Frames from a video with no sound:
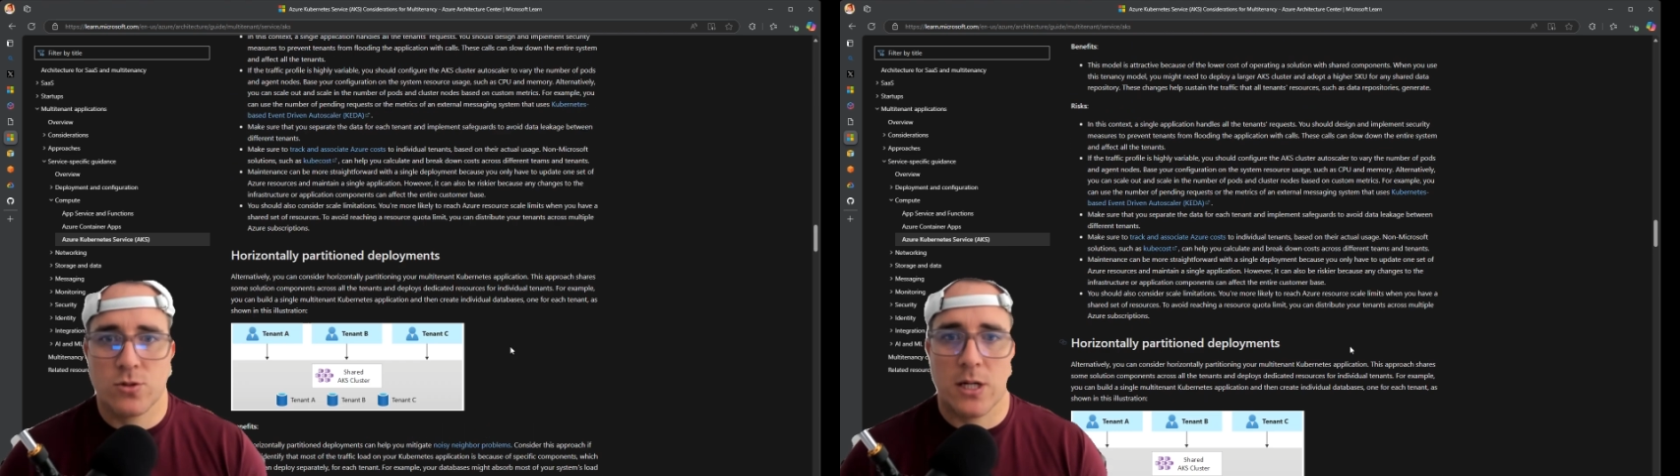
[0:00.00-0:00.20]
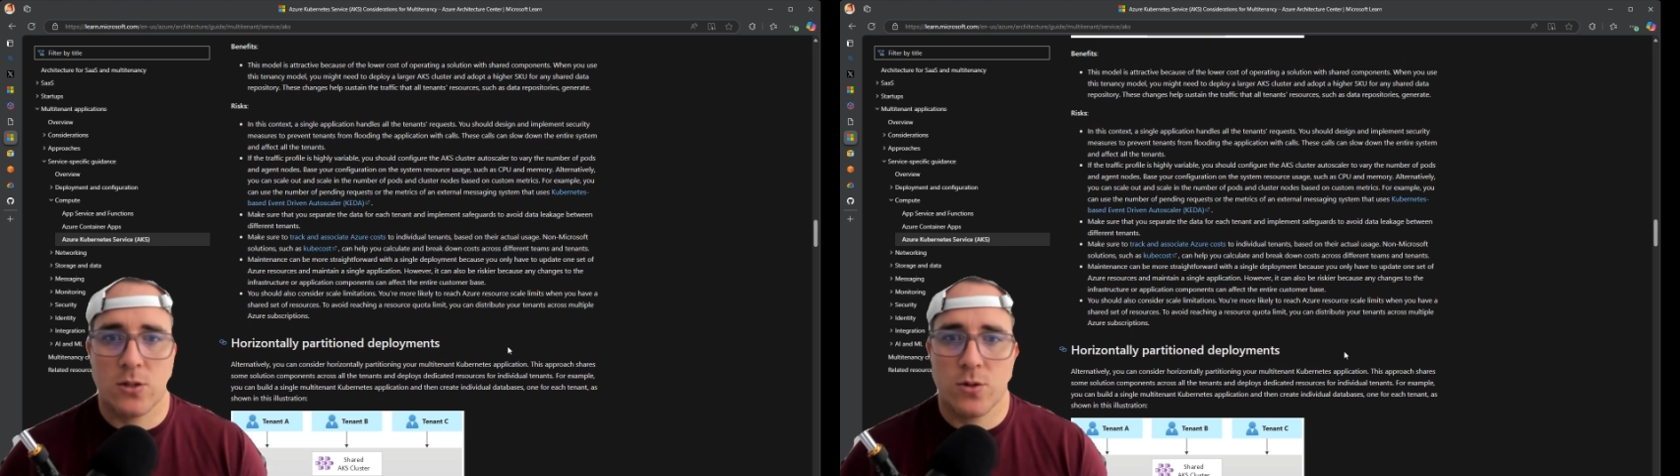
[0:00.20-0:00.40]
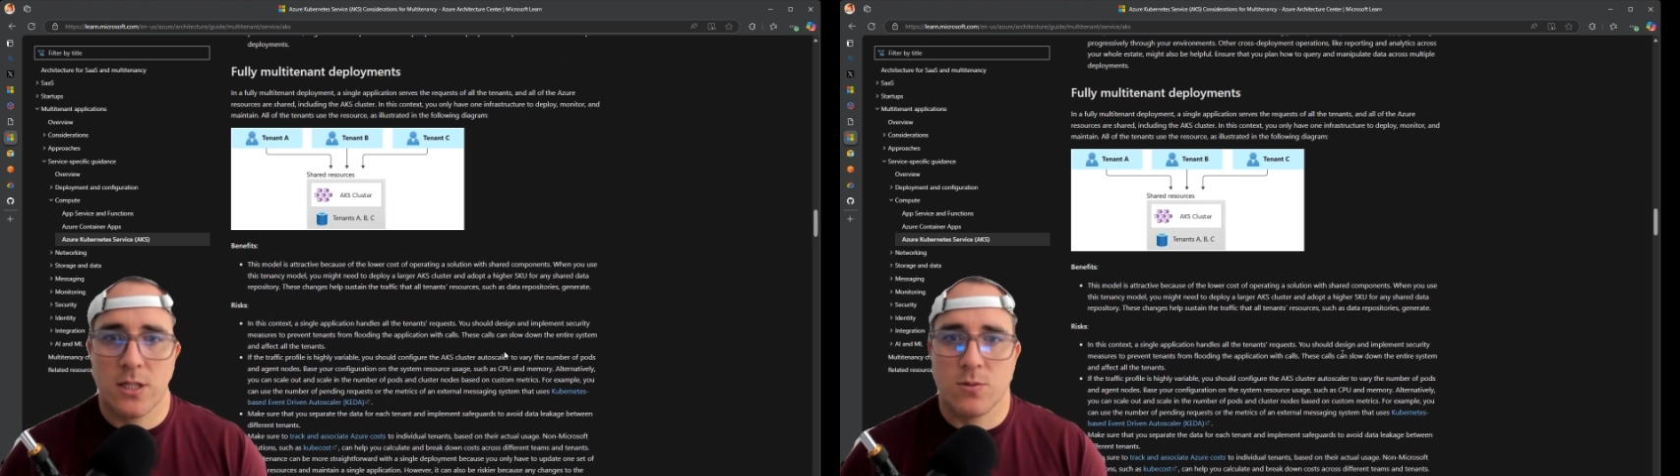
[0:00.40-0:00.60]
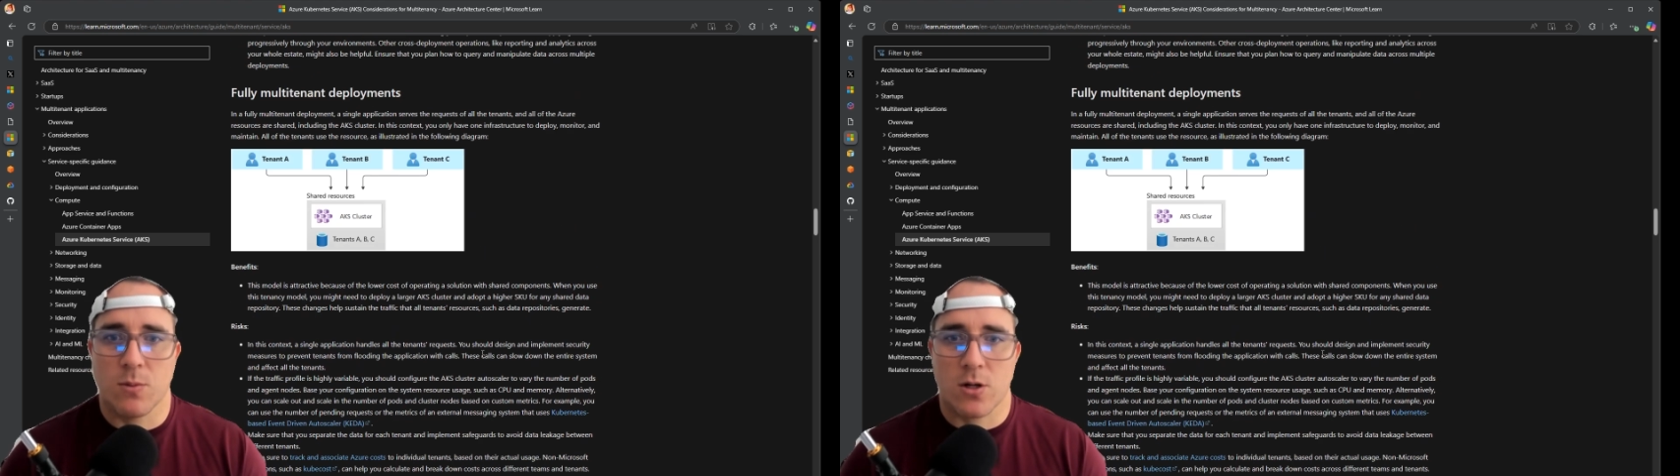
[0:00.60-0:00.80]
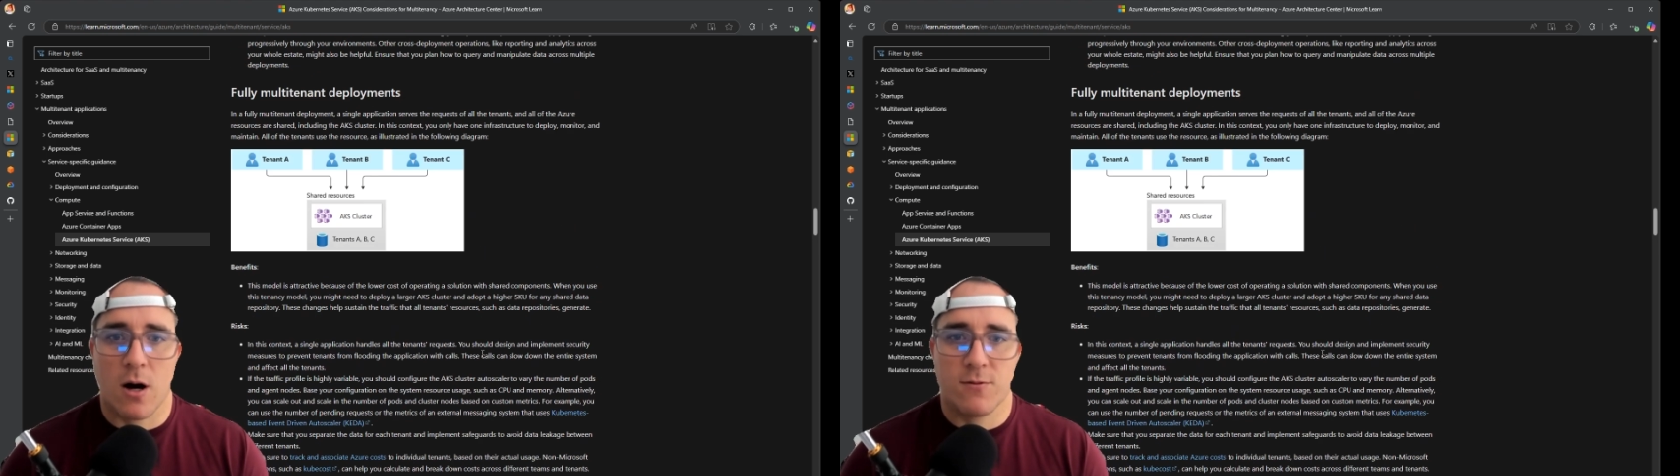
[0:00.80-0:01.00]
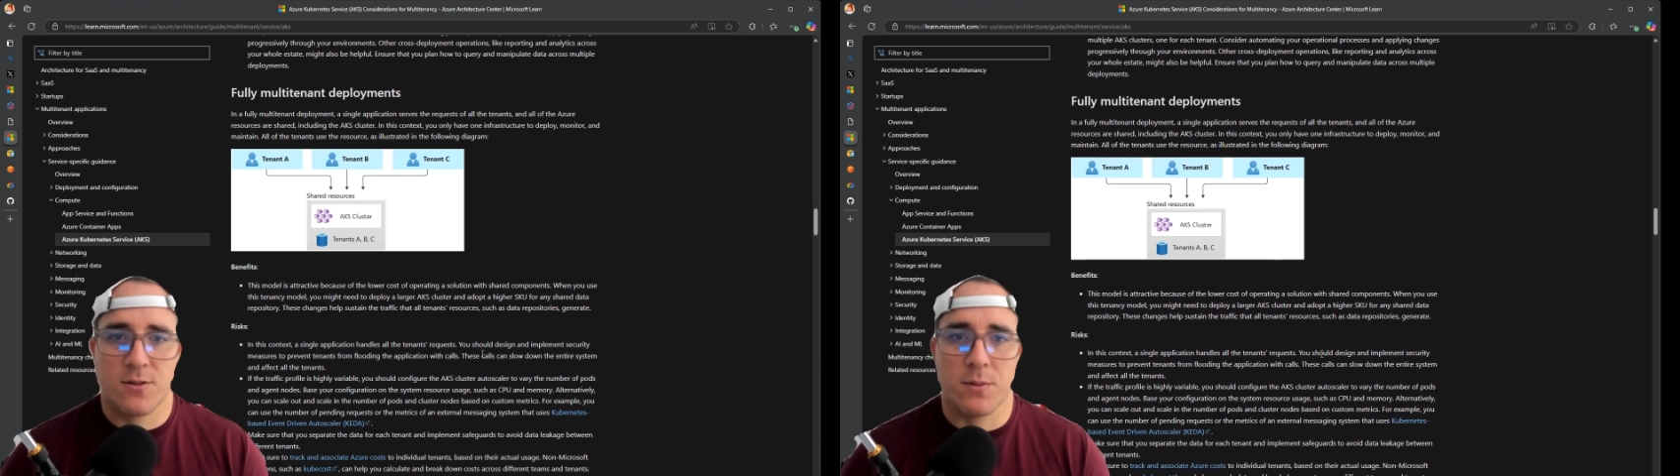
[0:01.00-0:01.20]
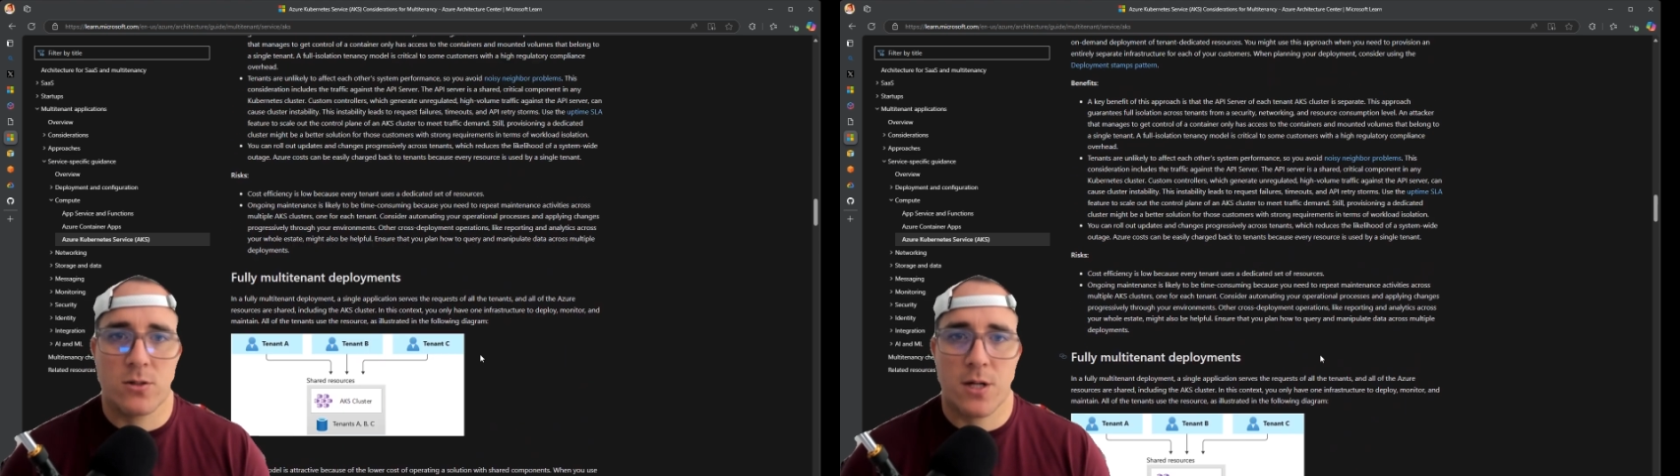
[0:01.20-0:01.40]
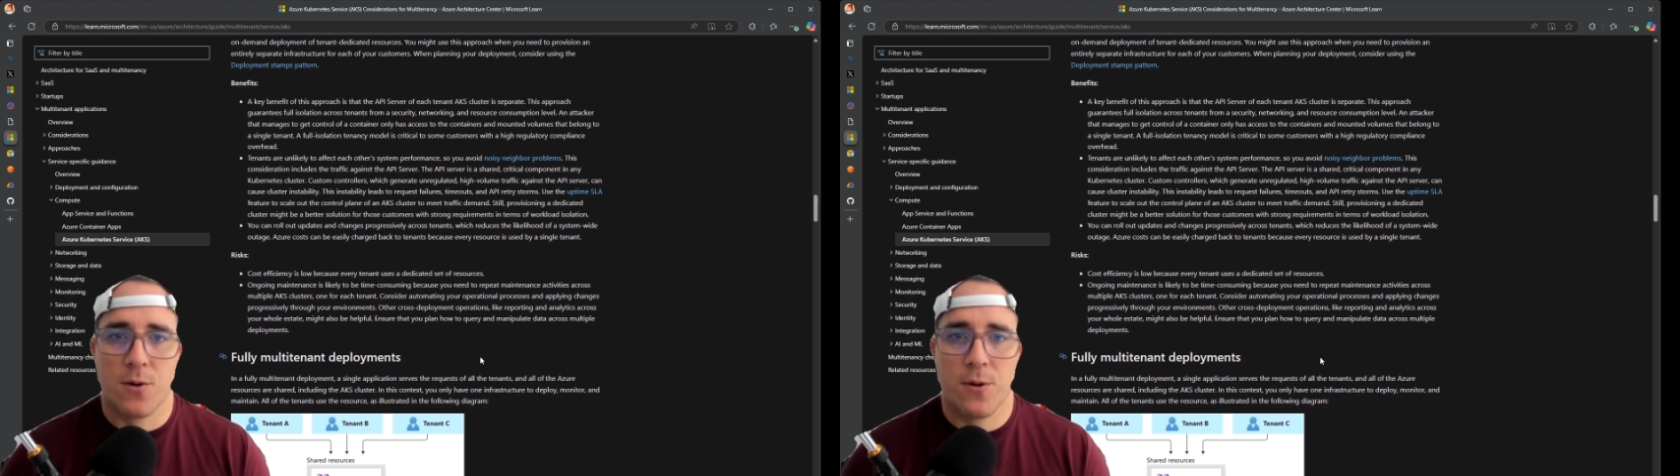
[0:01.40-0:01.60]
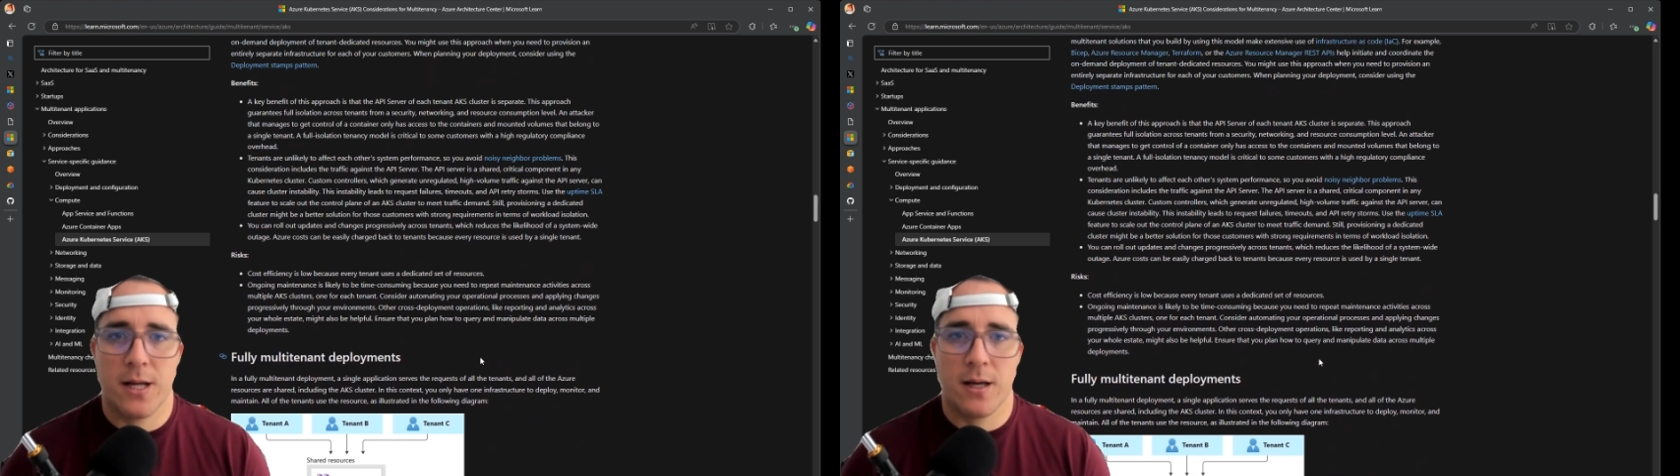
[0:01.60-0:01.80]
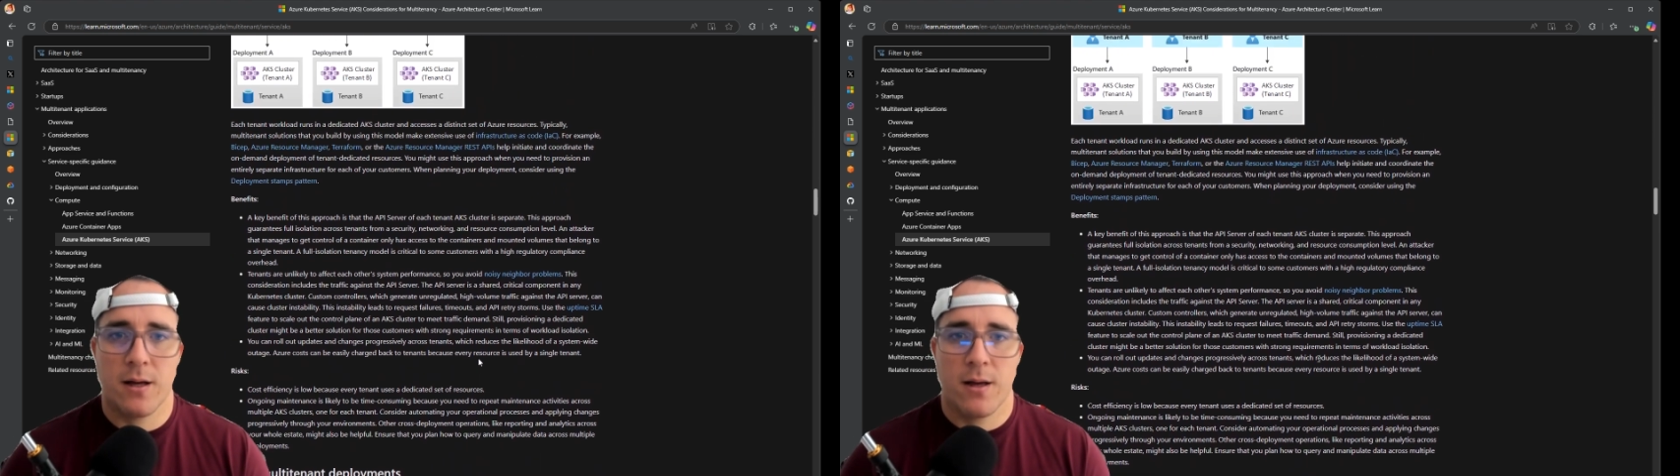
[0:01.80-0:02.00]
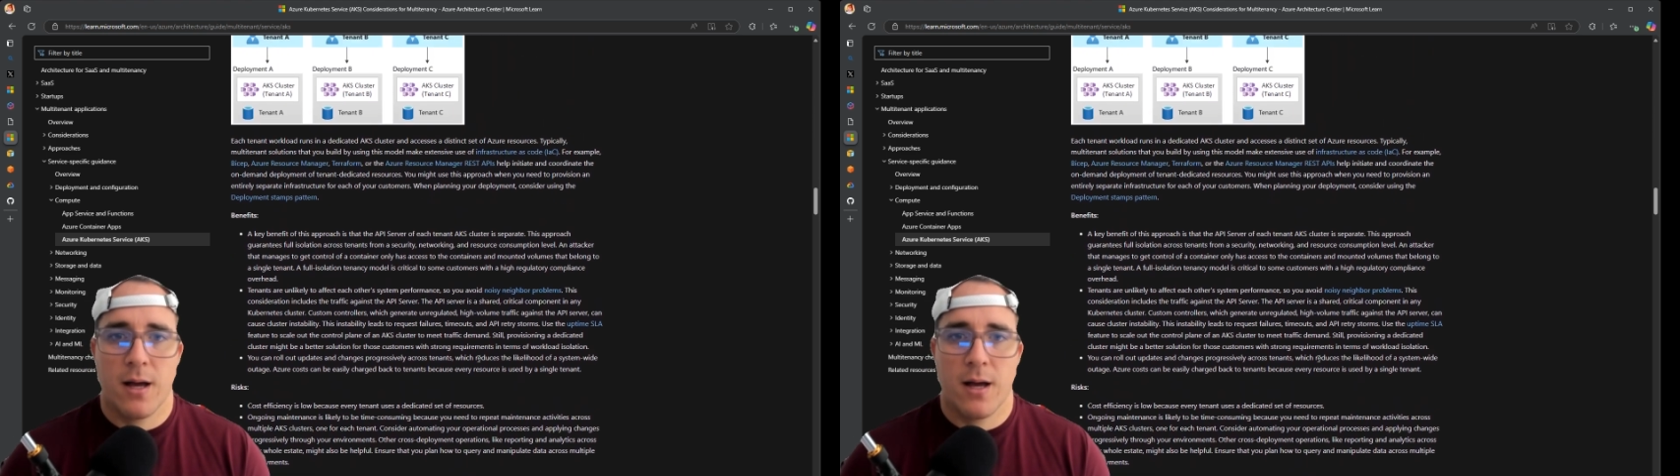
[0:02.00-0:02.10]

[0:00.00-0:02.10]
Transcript: start doing this more often because I really